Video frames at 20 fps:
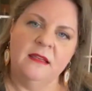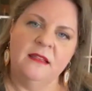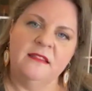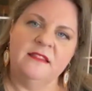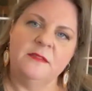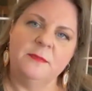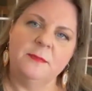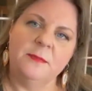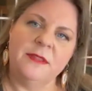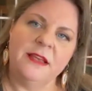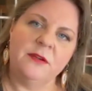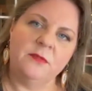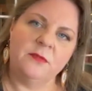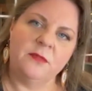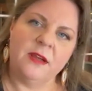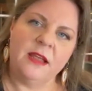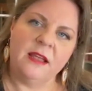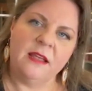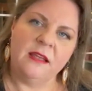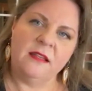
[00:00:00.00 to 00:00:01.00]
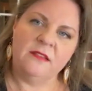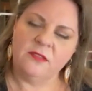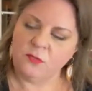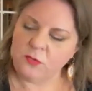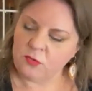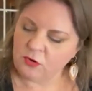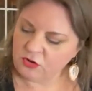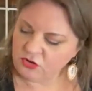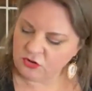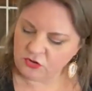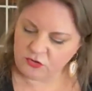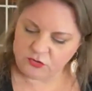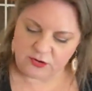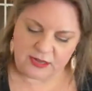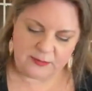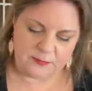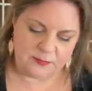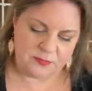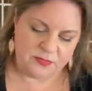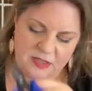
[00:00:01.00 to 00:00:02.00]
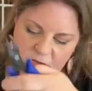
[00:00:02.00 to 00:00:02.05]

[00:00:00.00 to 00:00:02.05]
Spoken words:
split rings for jewelry.